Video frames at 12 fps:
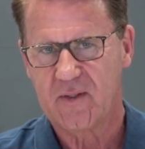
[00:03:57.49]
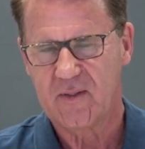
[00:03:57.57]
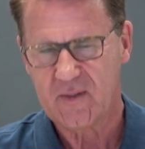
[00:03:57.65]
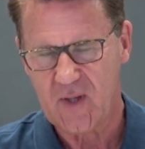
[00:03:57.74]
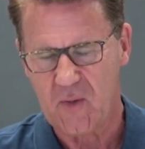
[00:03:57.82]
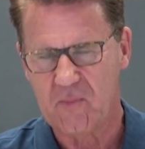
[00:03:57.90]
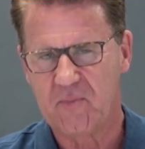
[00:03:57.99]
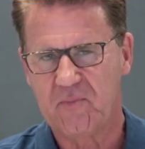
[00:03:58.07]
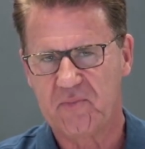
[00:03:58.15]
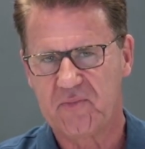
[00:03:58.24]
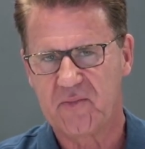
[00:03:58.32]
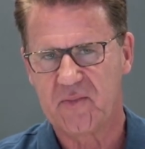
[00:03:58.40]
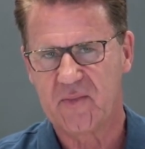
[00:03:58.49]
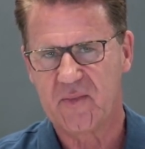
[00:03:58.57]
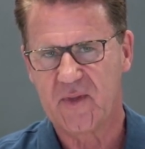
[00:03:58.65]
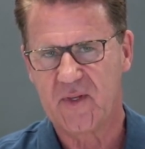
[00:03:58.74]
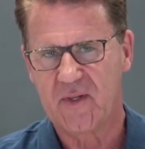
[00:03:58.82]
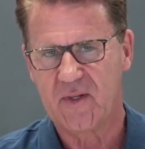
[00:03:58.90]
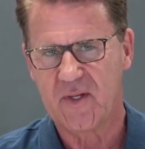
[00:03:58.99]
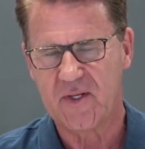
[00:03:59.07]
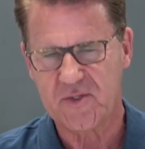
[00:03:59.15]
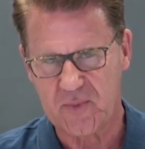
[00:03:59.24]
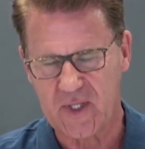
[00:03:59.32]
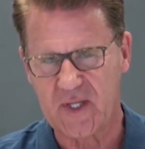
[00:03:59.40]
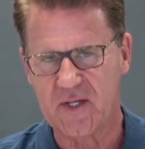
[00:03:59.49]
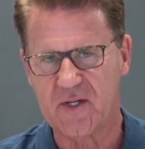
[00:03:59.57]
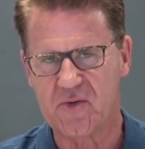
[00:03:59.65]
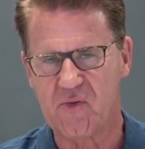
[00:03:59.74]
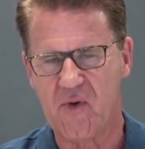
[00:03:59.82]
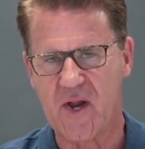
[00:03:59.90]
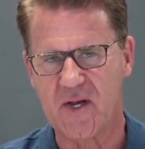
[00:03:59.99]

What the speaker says: Come. It's beginning to rain